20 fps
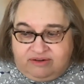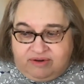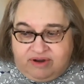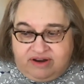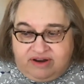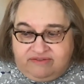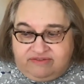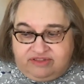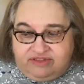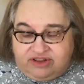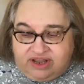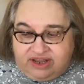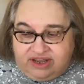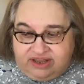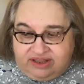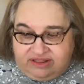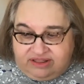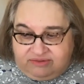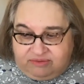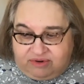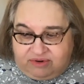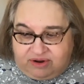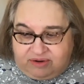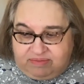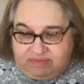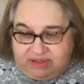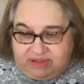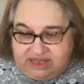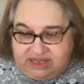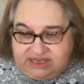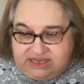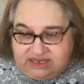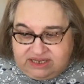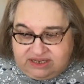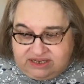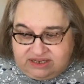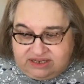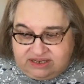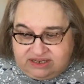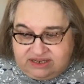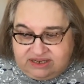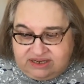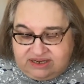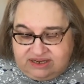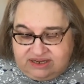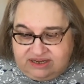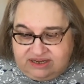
kind of looking in the wrong places